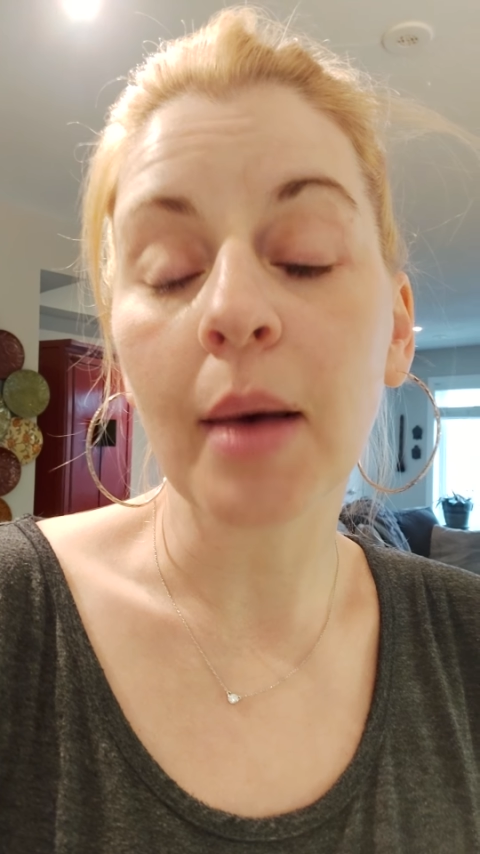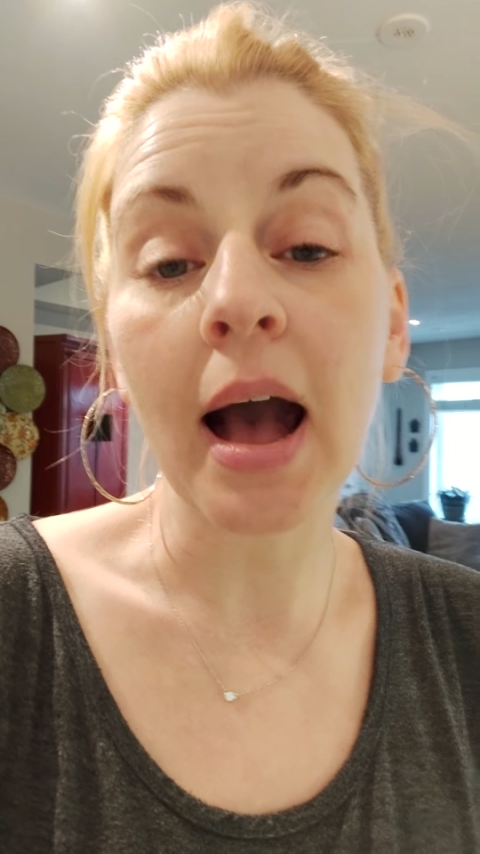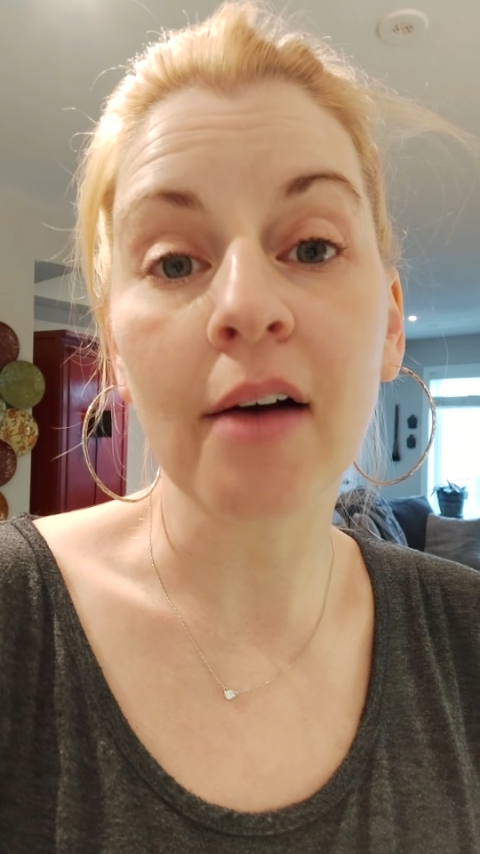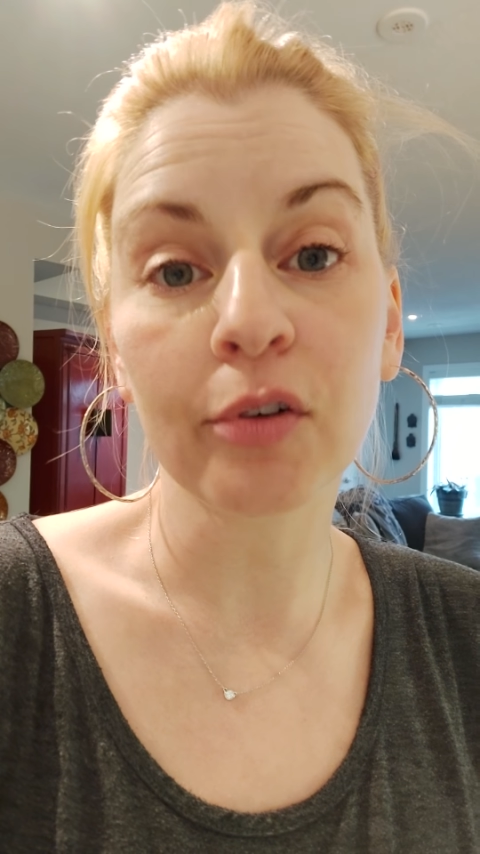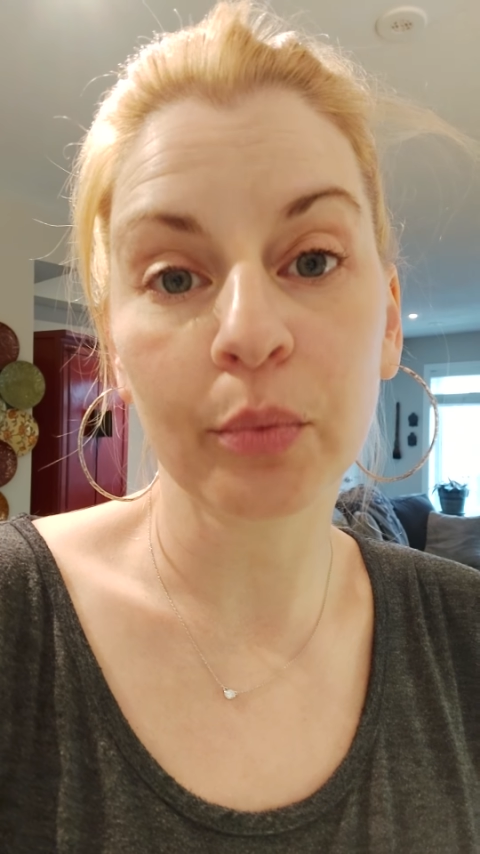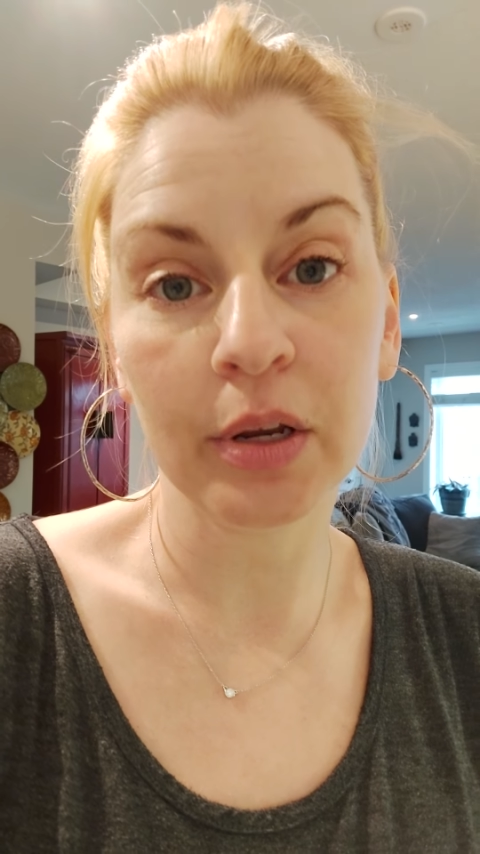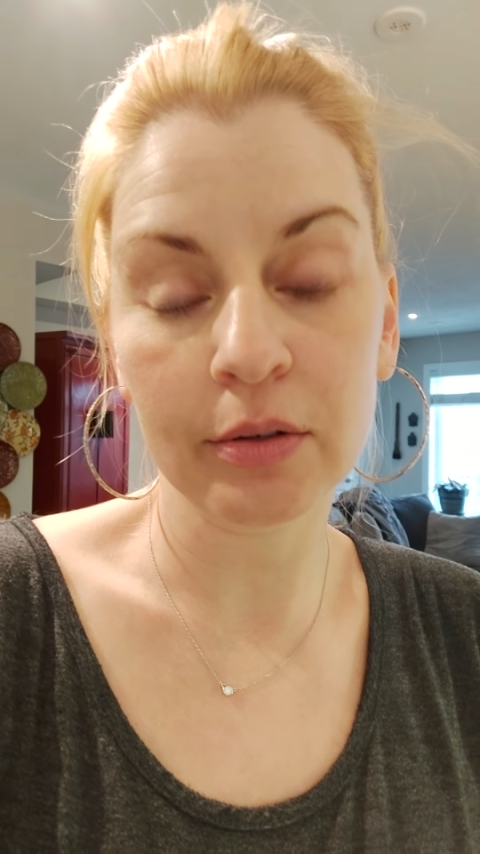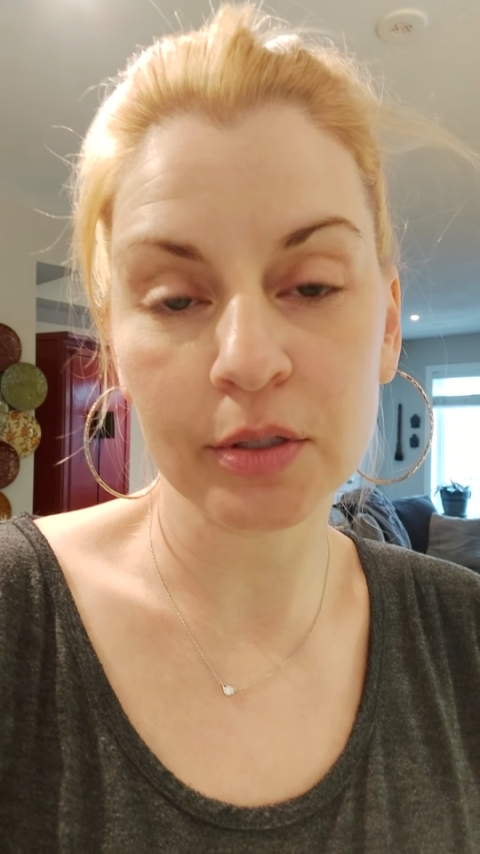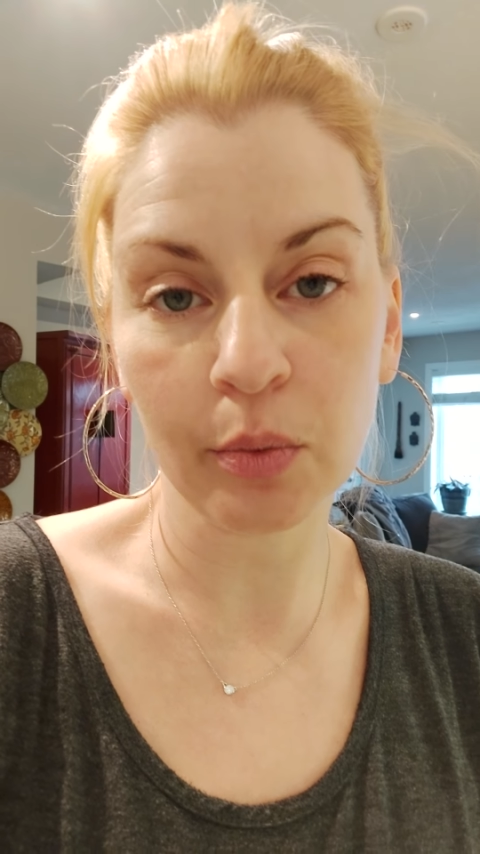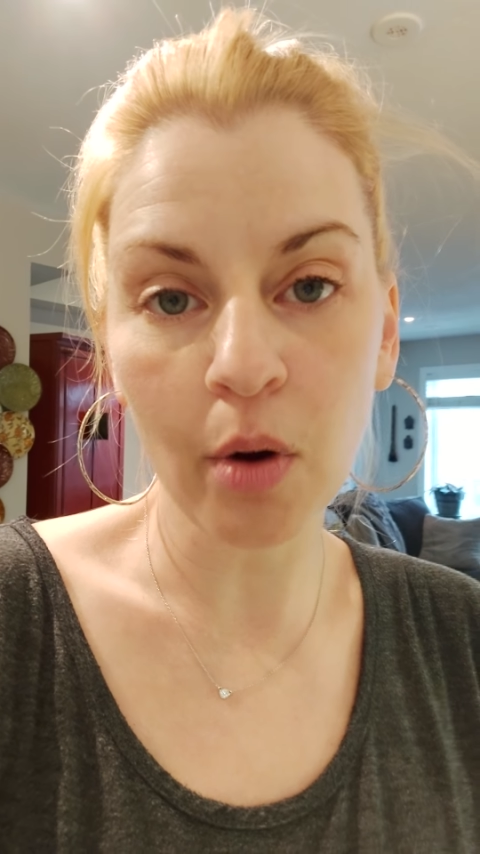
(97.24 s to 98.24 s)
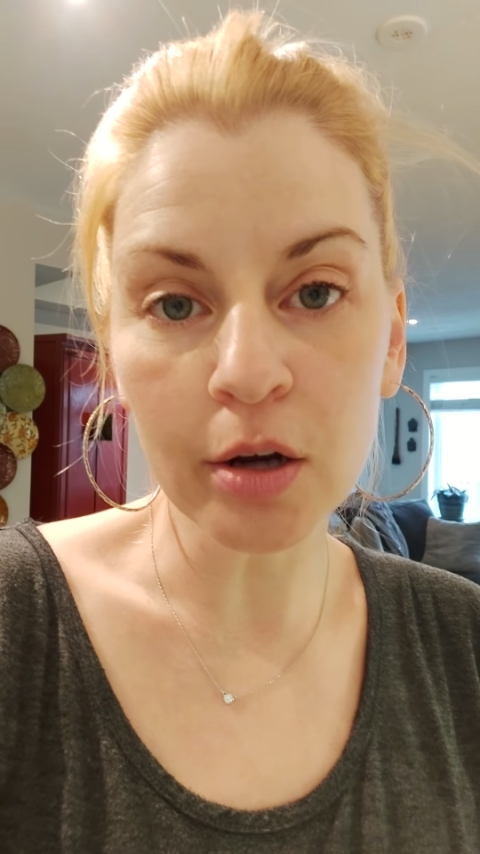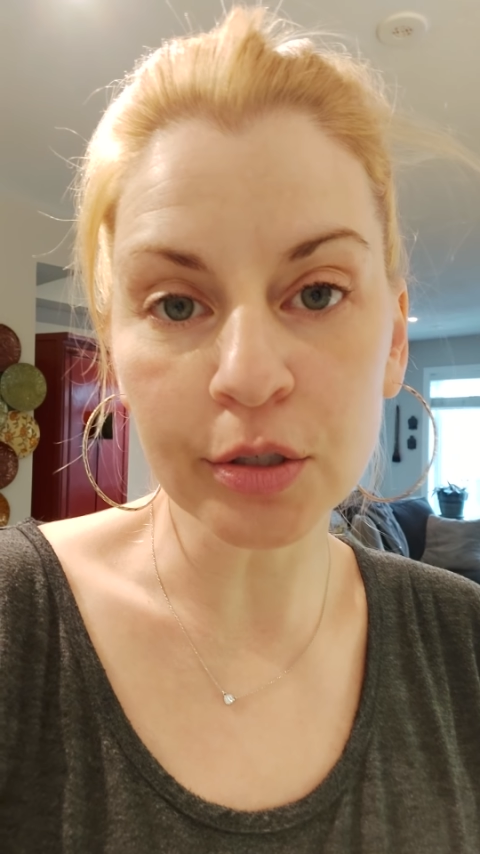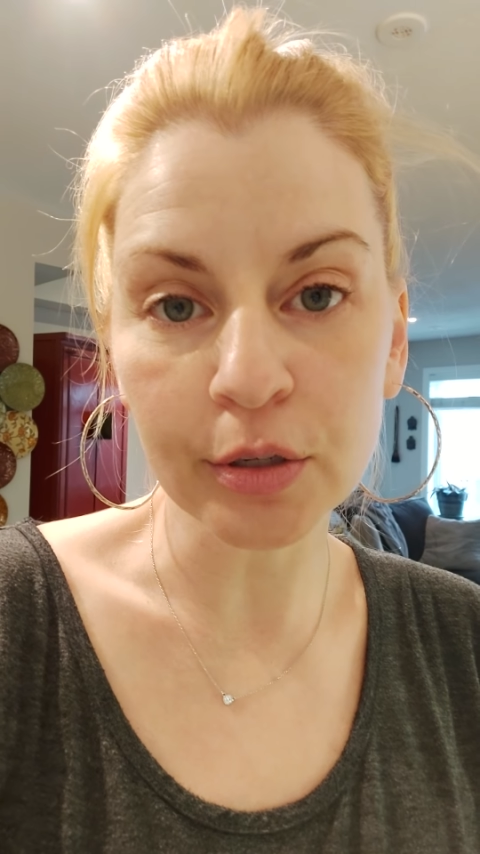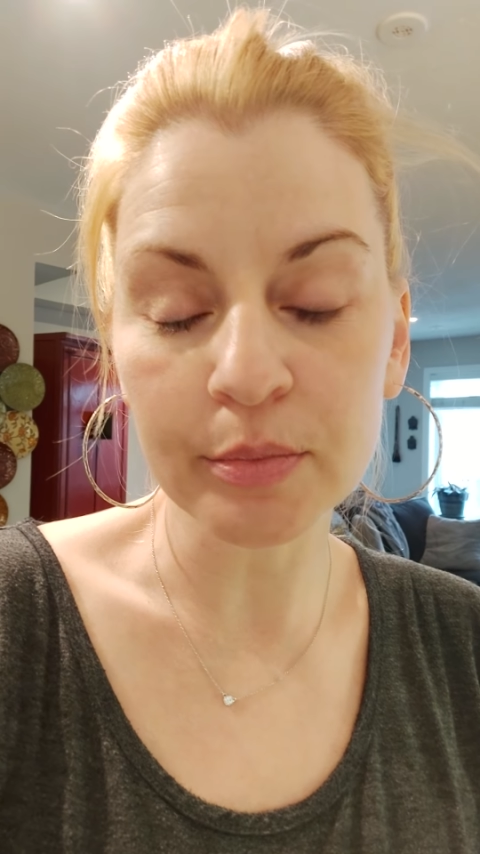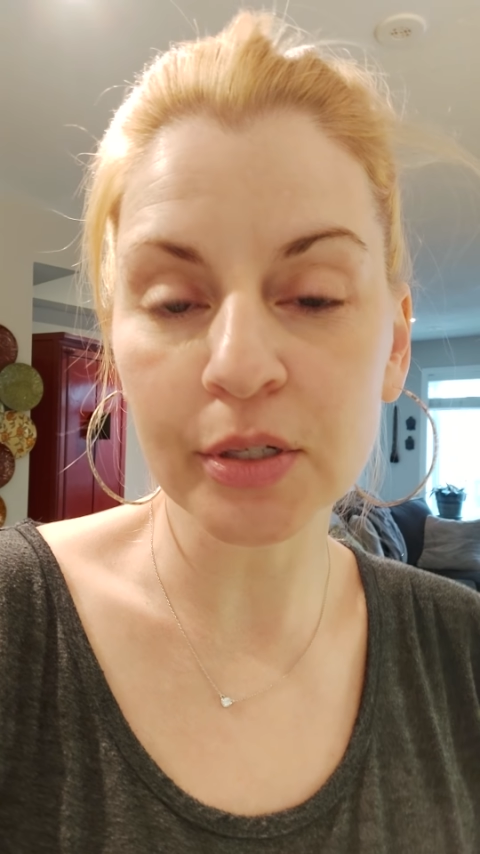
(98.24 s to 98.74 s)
after we use the washroom.